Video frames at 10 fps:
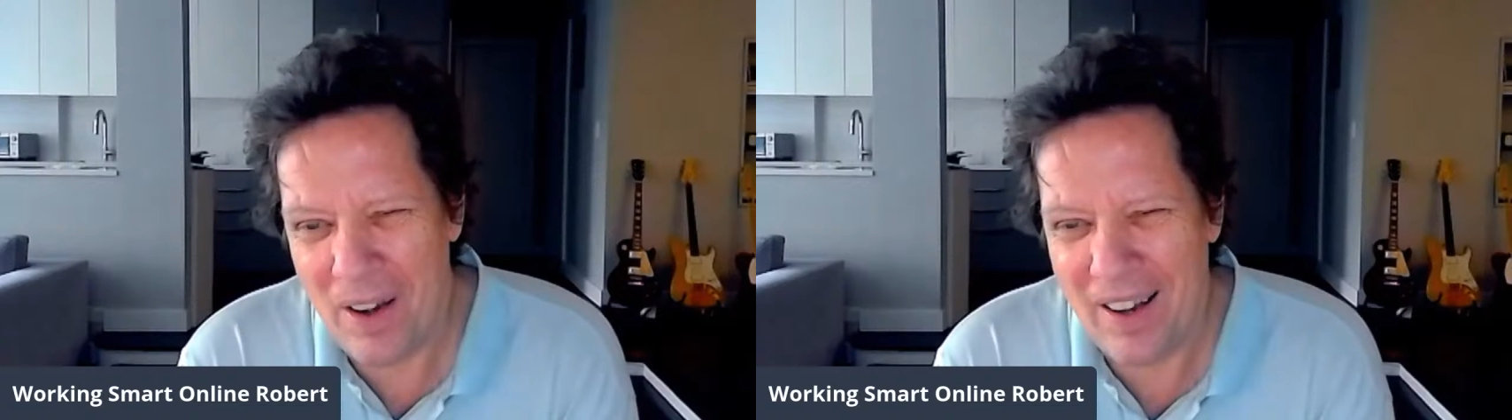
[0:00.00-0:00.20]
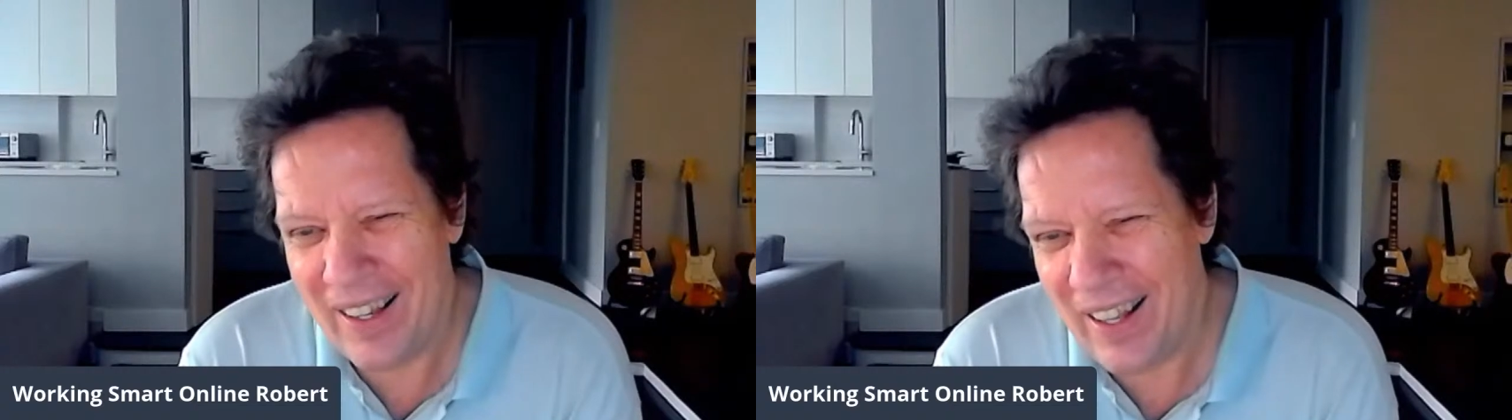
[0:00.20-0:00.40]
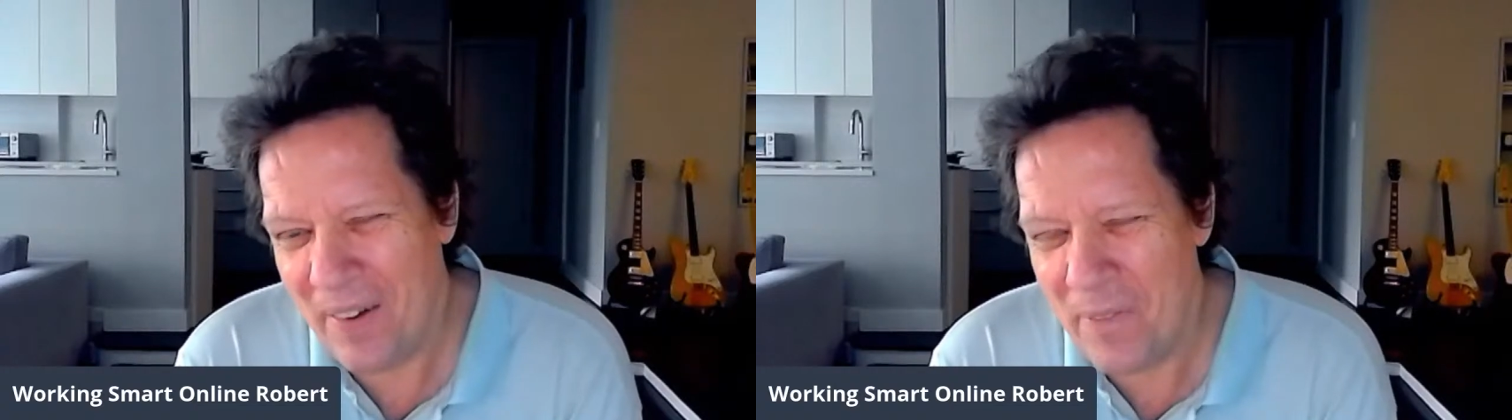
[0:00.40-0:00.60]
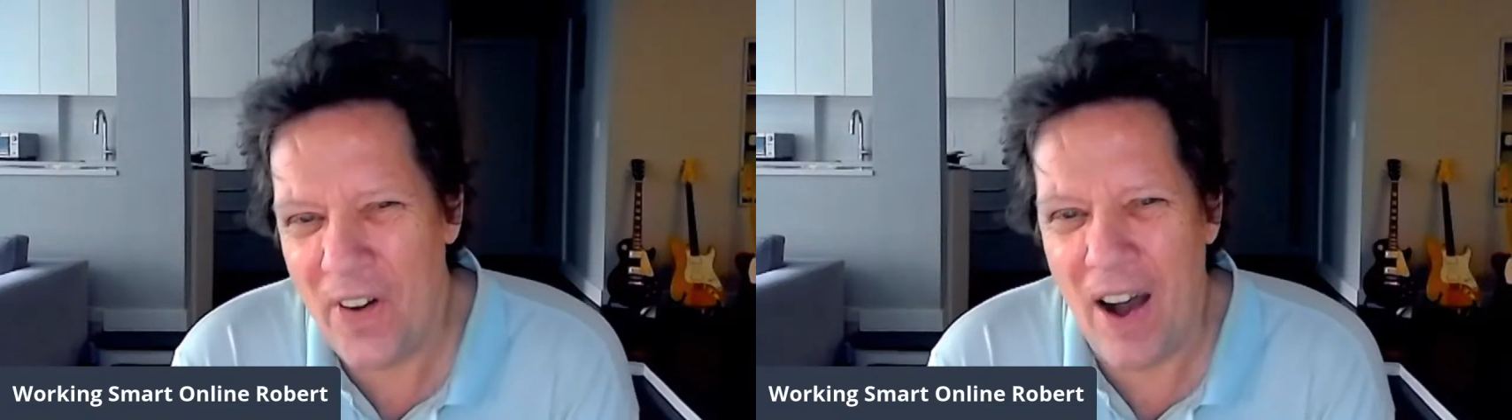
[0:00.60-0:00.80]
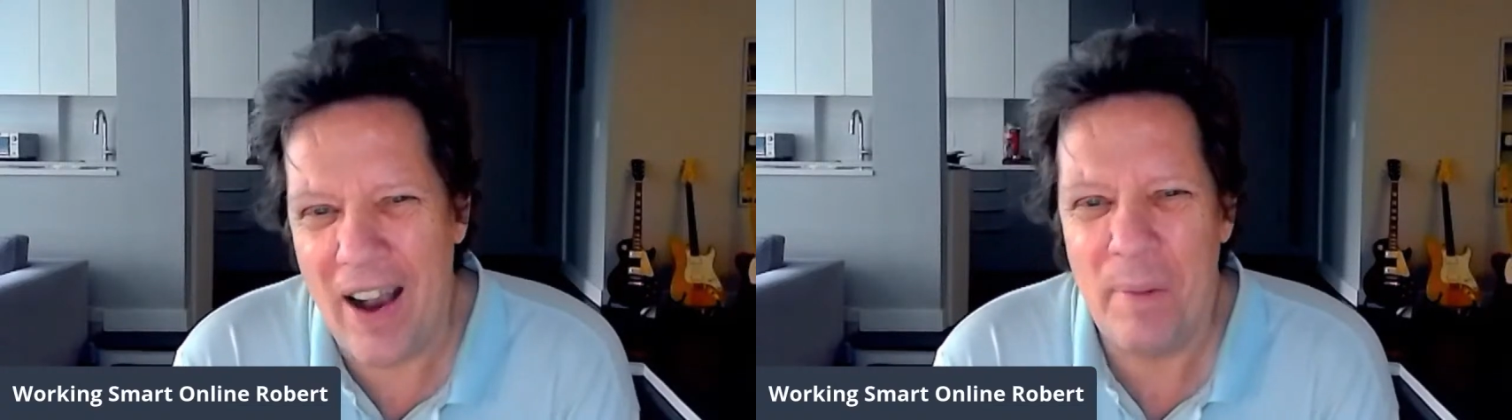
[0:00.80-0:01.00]
I, I'm
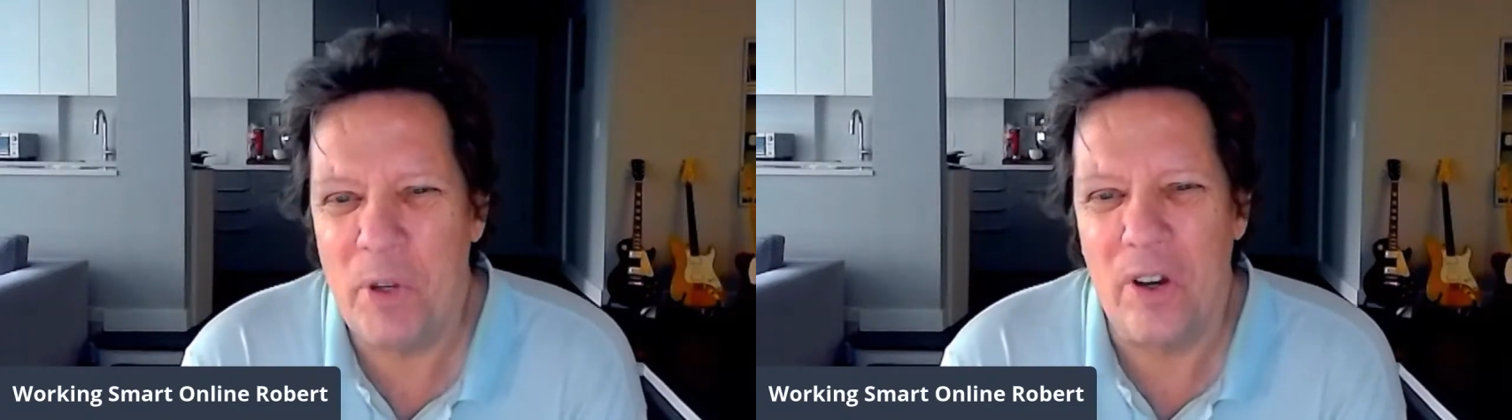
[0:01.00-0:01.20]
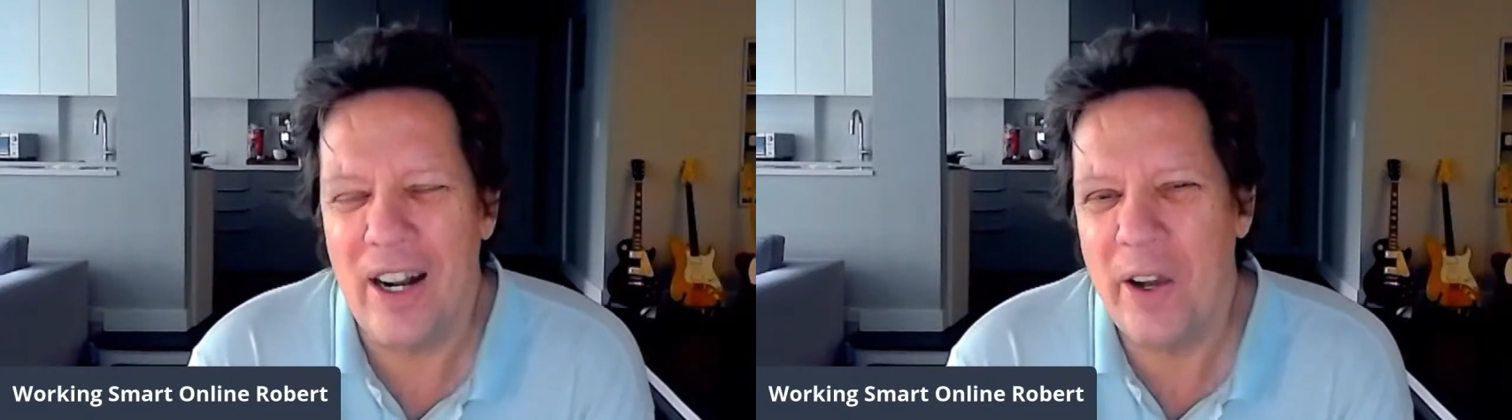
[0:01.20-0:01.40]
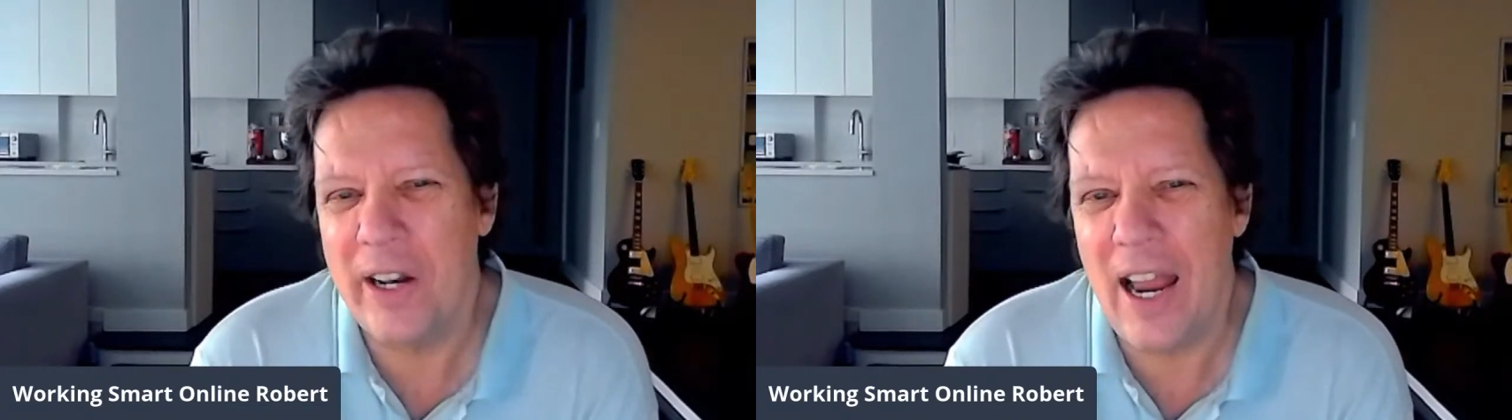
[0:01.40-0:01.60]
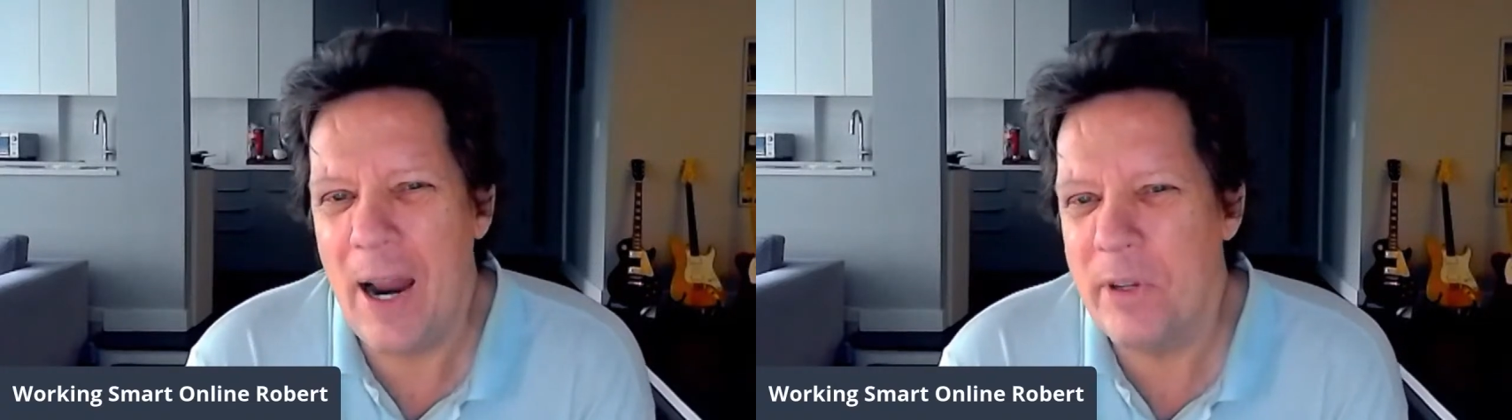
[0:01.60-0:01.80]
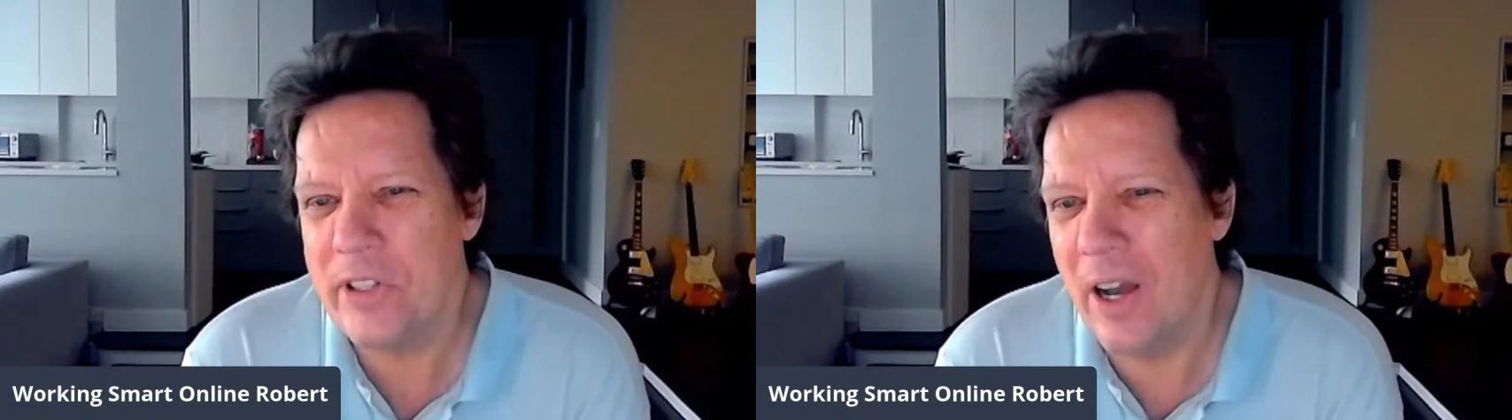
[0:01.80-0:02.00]
fine. I'm good. I go to
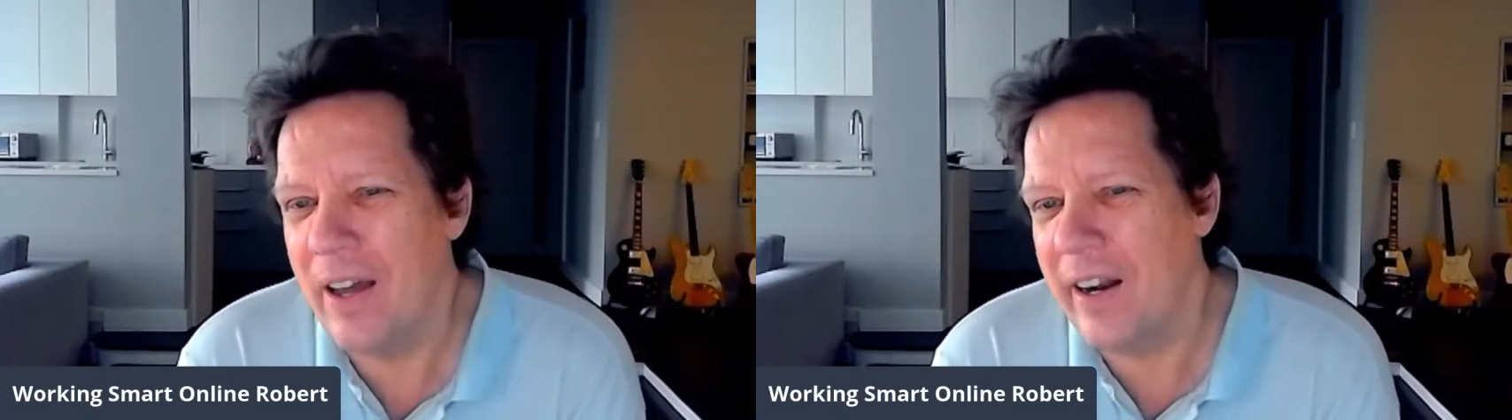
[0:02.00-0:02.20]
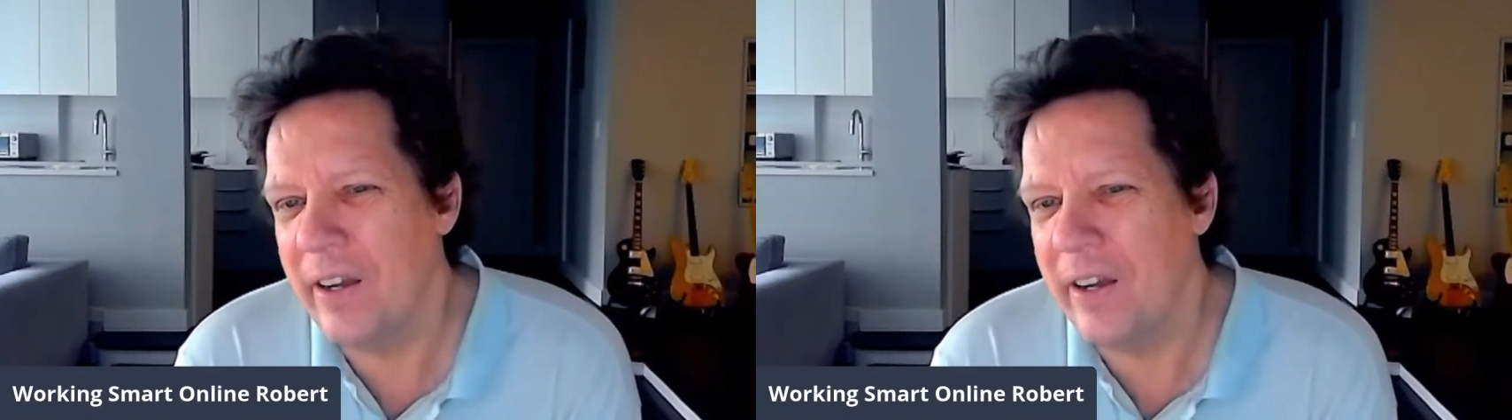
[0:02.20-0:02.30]
Amazon.